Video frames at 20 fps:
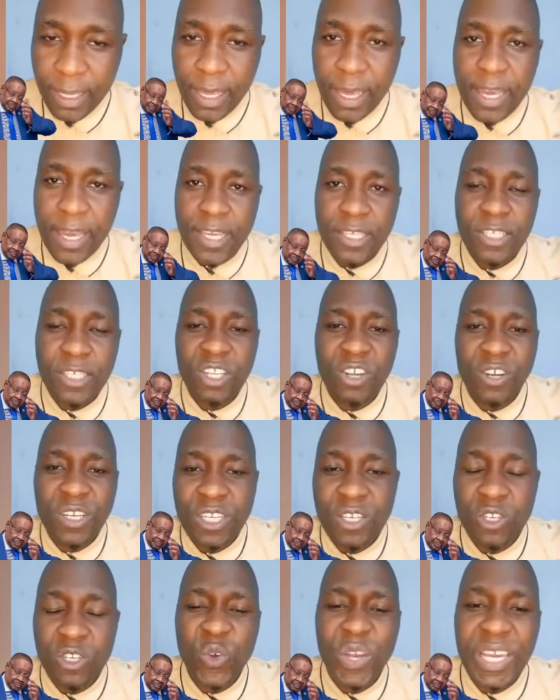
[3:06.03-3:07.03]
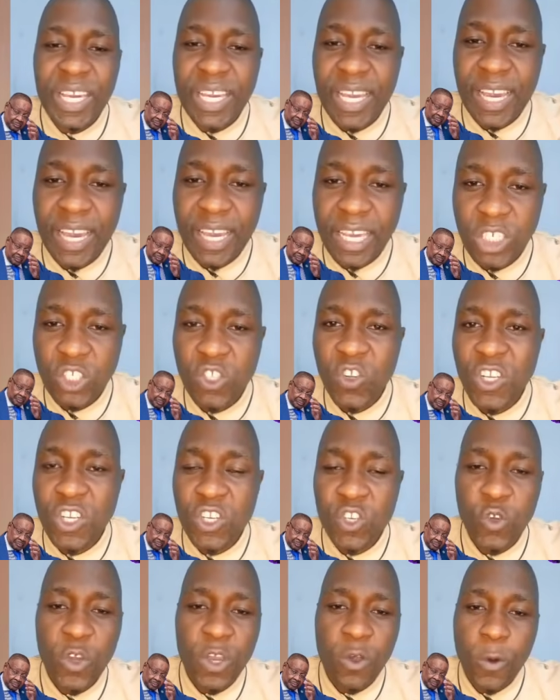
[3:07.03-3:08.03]
is not doing
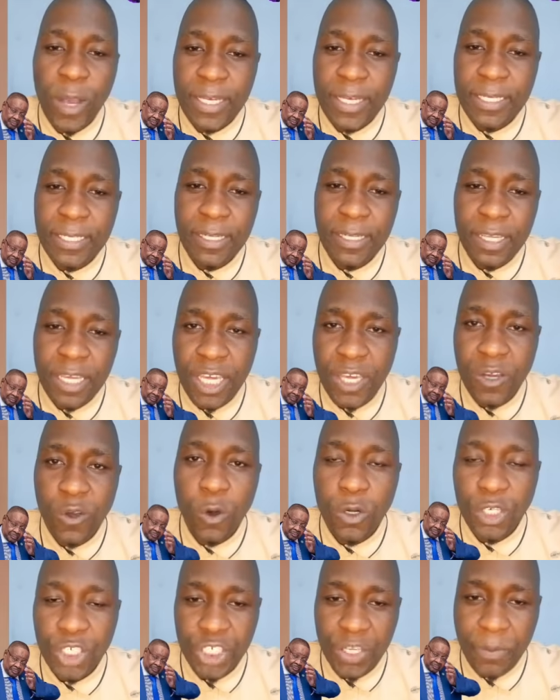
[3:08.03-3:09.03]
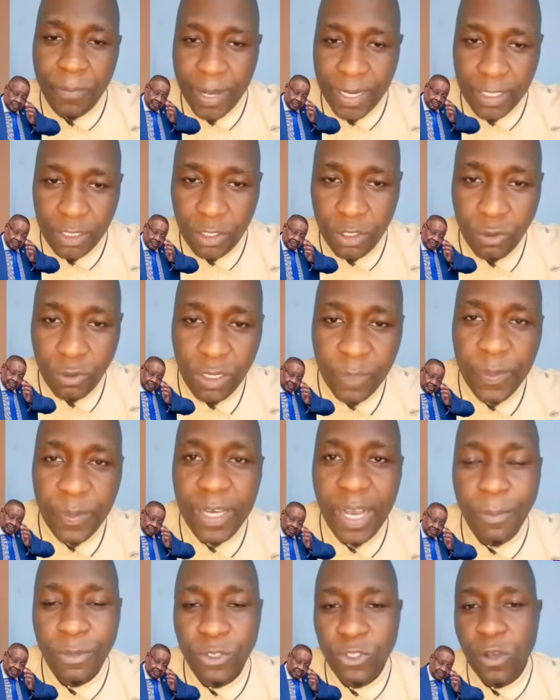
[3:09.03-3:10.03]
what he or she must do, it
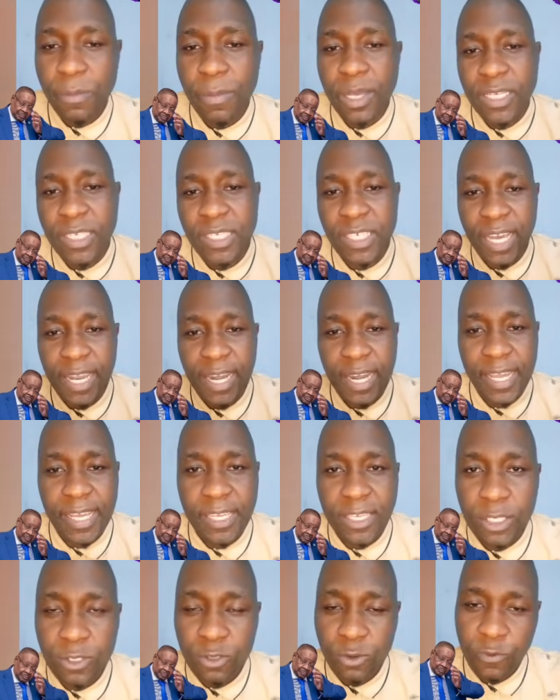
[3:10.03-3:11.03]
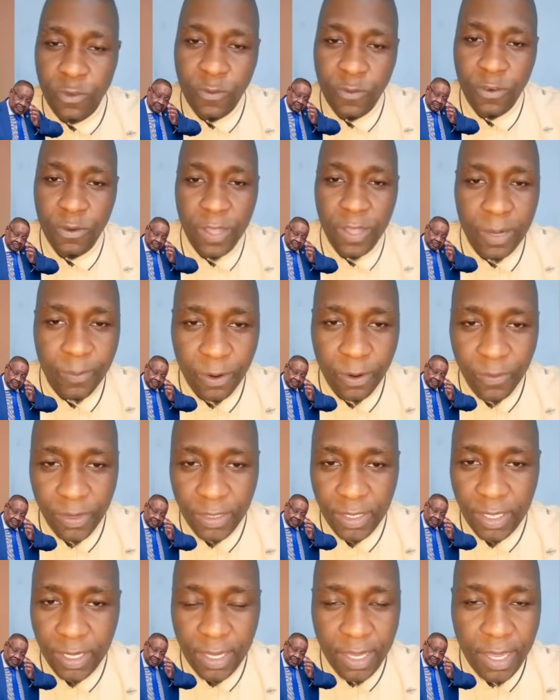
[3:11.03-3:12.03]
becomes so much challenge to fulfill that
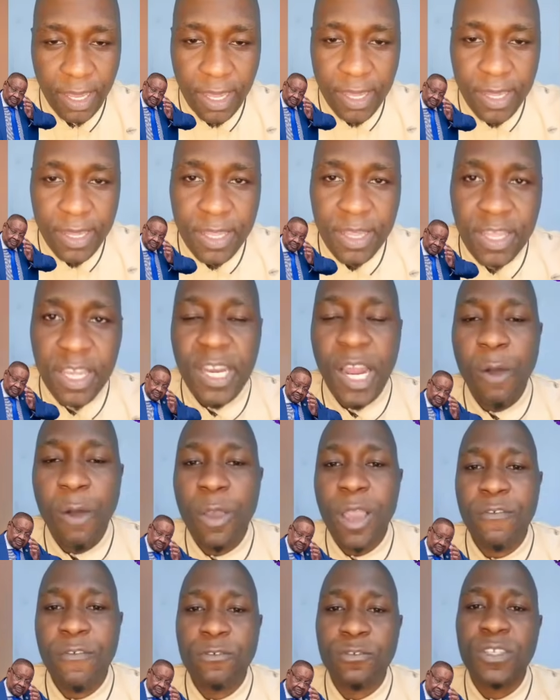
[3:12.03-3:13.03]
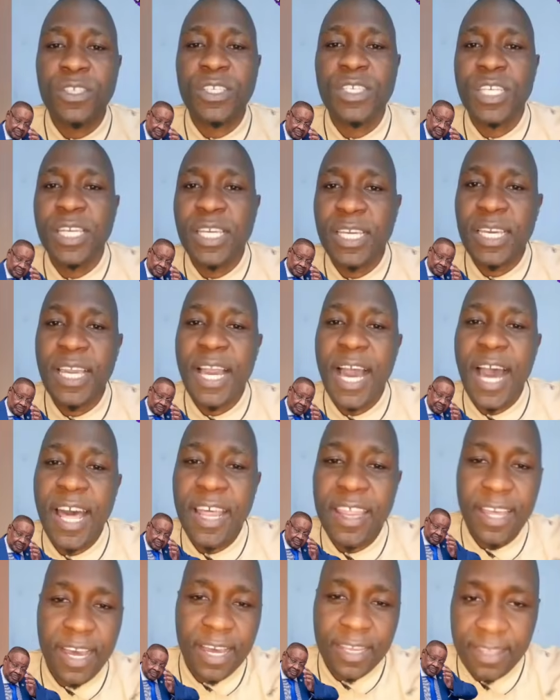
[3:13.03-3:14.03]
prophecy. Then now we have to seek
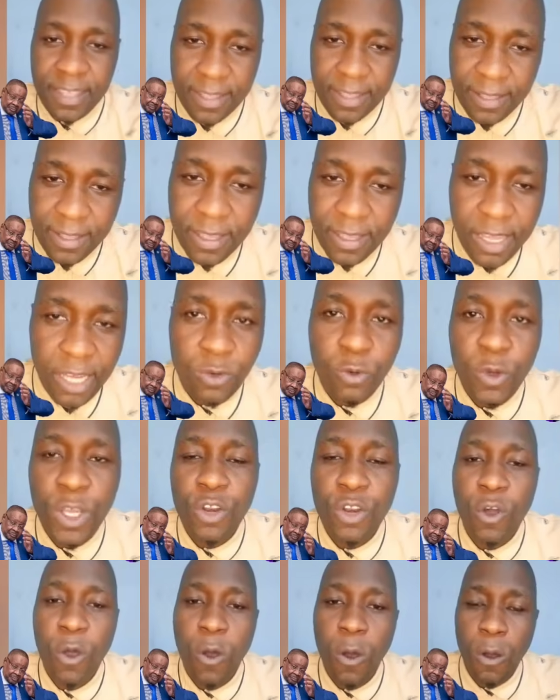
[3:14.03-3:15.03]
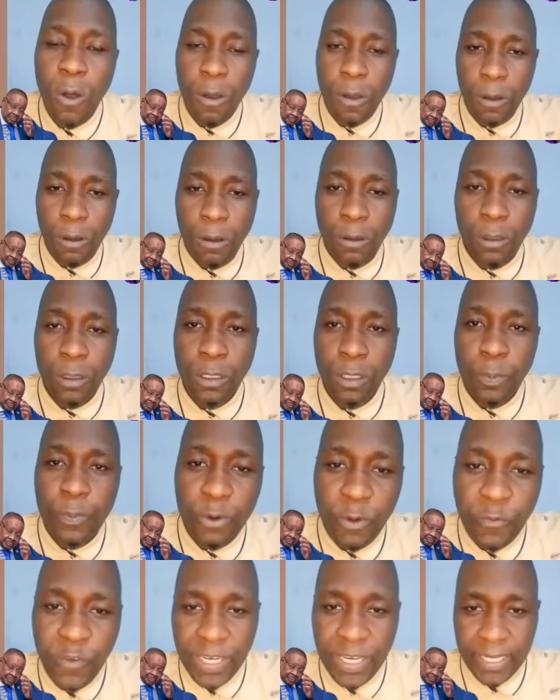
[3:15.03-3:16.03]
others that we know
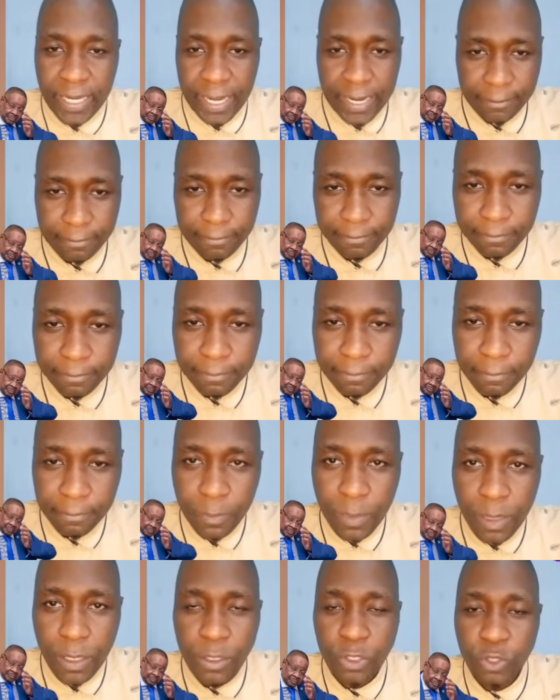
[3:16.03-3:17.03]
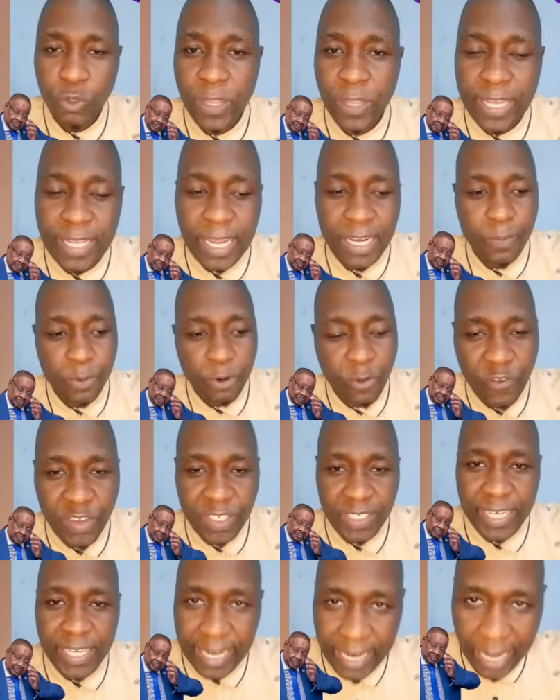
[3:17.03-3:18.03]
prophetically so that that
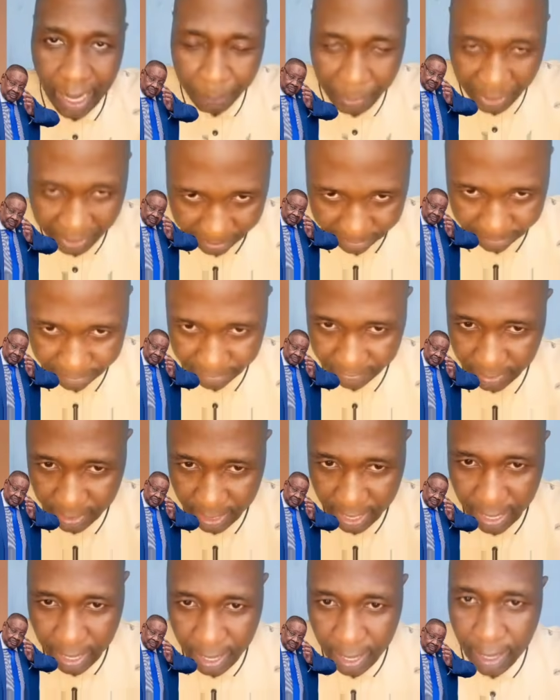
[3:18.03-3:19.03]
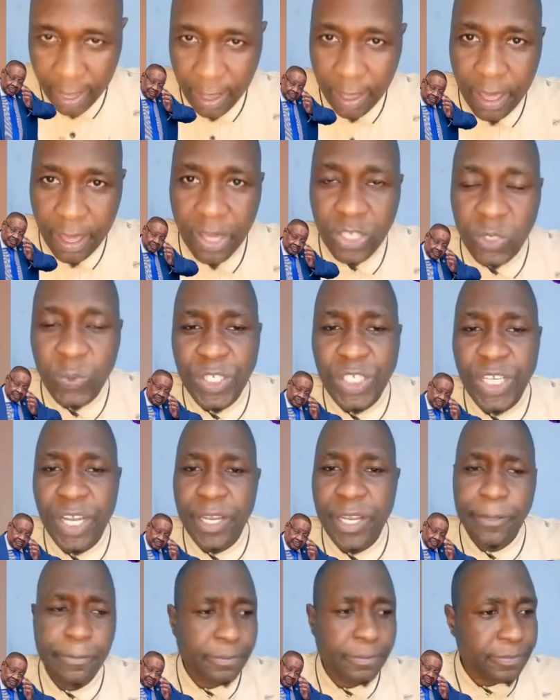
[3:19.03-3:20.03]
prophecy can happen. Especially